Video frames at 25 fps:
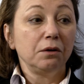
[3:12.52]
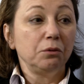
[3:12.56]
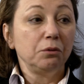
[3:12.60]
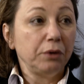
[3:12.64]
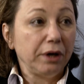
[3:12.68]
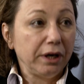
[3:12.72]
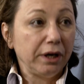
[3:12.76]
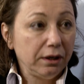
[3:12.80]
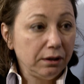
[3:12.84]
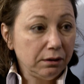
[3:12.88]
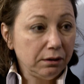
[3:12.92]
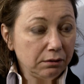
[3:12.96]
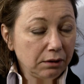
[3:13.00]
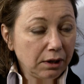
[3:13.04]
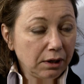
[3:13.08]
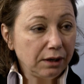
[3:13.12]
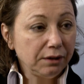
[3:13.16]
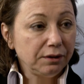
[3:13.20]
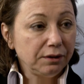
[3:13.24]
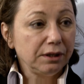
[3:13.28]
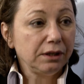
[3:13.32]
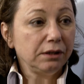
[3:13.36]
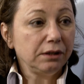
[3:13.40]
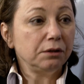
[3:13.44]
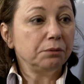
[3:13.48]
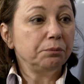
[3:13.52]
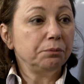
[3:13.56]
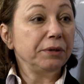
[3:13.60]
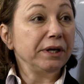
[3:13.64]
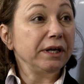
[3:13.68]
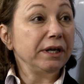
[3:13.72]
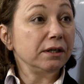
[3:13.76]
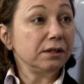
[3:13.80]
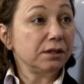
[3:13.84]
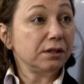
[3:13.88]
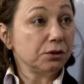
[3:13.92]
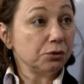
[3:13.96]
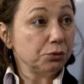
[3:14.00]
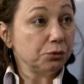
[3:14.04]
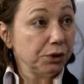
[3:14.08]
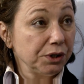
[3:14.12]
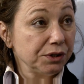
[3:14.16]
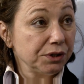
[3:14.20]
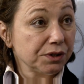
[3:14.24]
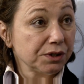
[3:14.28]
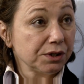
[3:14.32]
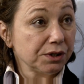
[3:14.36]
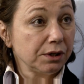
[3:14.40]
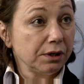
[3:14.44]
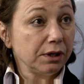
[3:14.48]
Well, I think the biggest
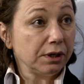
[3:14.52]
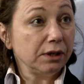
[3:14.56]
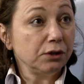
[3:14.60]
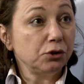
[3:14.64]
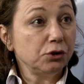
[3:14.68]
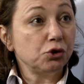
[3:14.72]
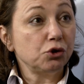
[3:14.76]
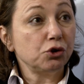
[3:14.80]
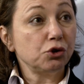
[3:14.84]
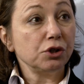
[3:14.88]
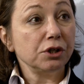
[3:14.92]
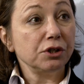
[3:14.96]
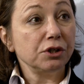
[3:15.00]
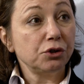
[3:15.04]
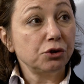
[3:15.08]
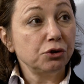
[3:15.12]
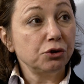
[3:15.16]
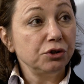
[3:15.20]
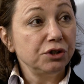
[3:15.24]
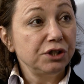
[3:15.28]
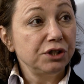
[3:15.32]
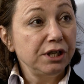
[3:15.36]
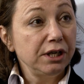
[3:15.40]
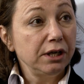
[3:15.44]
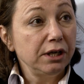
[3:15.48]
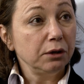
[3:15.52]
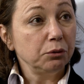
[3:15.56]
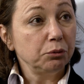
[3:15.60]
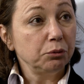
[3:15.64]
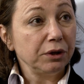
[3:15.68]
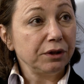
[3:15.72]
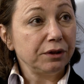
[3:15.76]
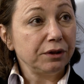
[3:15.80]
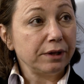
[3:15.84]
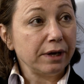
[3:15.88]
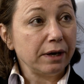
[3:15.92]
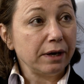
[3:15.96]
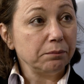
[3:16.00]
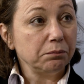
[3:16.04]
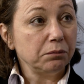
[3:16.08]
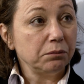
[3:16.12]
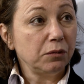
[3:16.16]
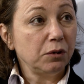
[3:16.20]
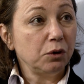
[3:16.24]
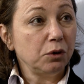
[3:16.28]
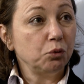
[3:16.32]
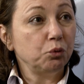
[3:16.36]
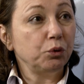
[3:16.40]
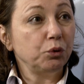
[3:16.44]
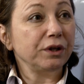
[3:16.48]
risk is to deal with them
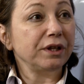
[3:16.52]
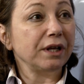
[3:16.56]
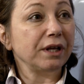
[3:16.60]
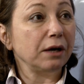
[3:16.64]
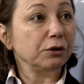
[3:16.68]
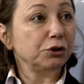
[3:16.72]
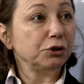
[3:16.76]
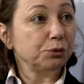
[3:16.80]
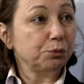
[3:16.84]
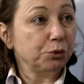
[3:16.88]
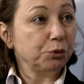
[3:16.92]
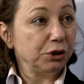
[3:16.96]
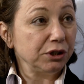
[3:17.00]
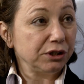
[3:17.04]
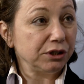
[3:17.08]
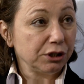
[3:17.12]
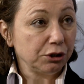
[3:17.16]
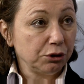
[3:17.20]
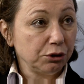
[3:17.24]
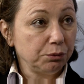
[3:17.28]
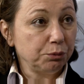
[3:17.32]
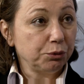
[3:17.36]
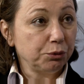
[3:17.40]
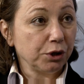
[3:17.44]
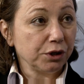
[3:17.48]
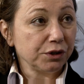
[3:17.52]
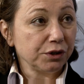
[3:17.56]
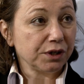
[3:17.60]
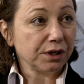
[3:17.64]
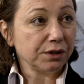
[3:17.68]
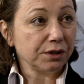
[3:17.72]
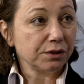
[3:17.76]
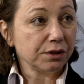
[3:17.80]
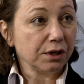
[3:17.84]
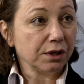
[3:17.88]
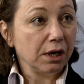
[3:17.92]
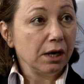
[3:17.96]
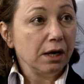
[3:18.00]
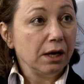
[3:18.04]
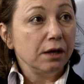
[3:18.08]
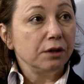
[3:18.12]
without a political process.